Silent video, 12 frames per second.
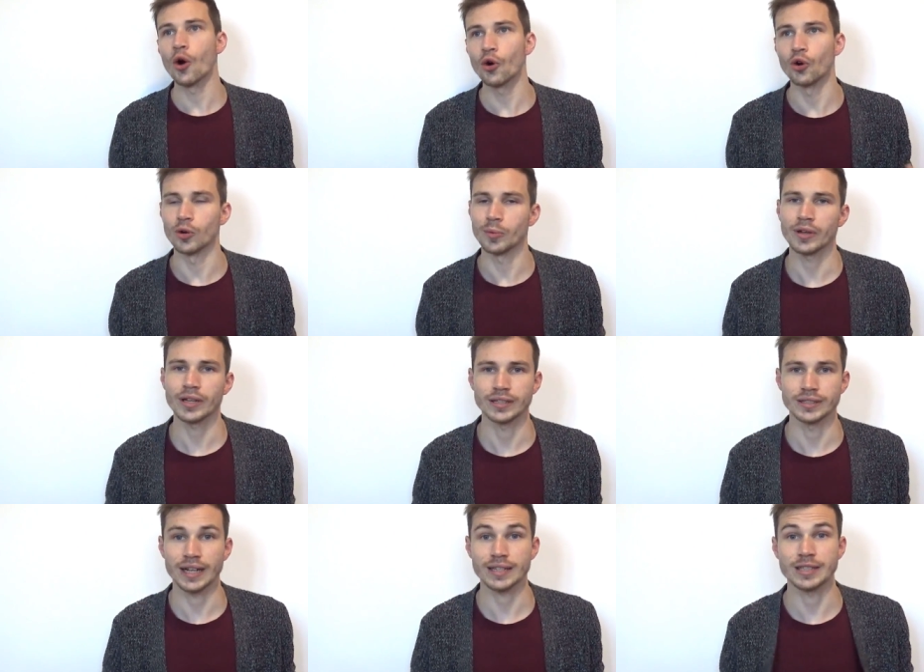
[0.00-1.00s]
home,
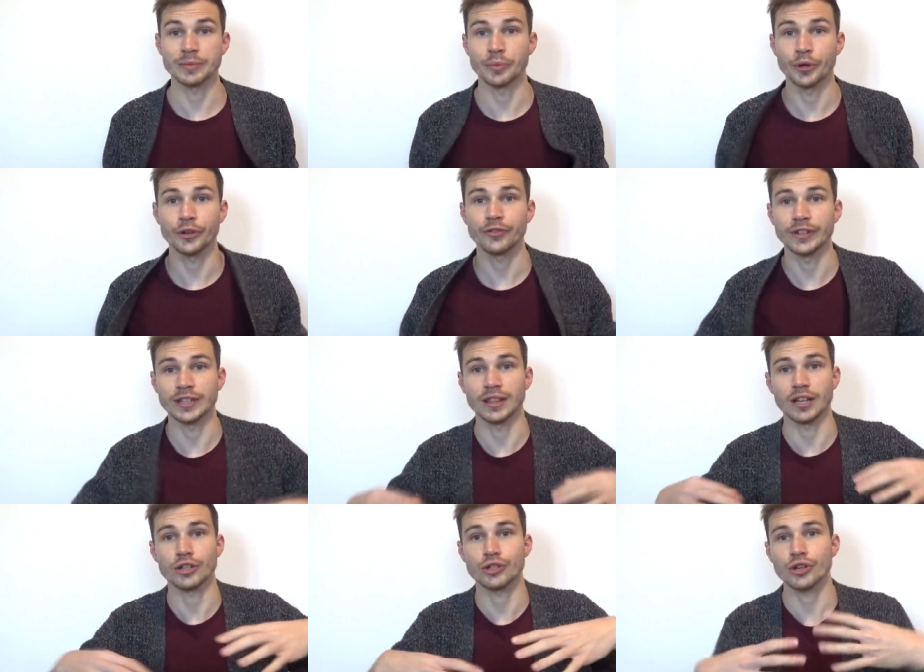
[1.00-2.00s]
that's the perfect
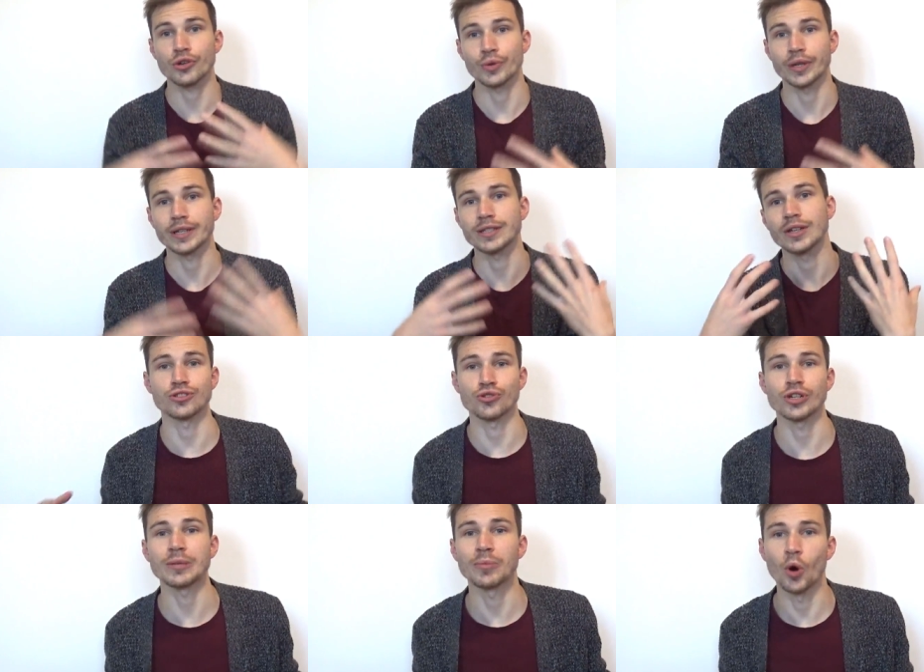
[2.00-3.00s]
luxurious
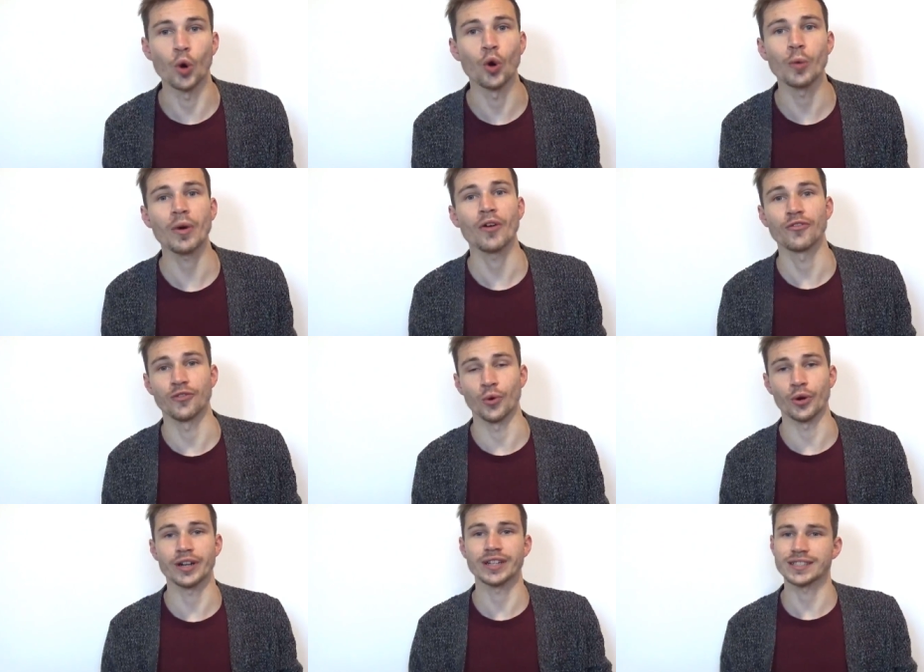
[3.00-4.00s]
dream home
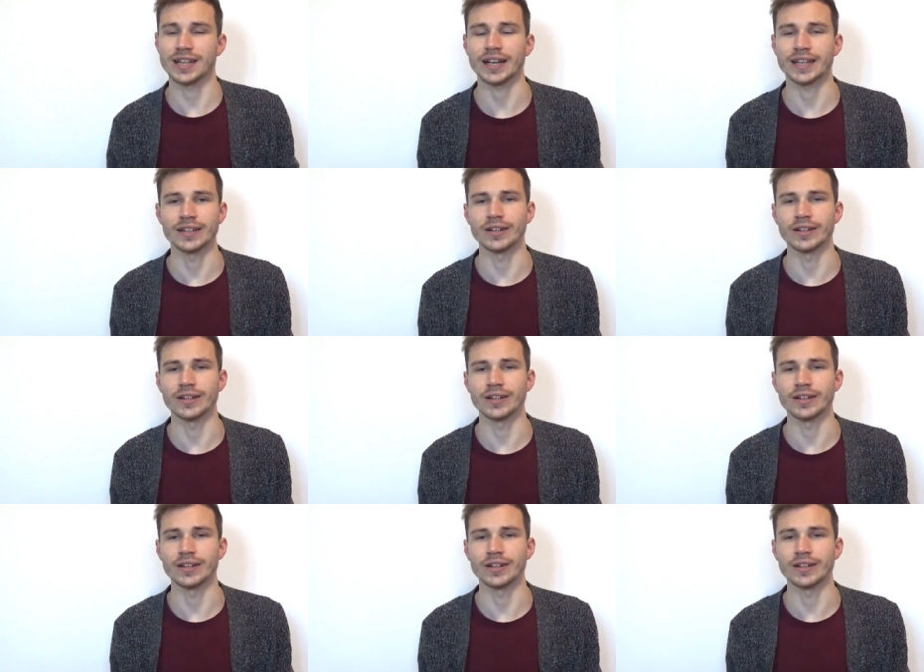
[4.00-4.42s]
for suck,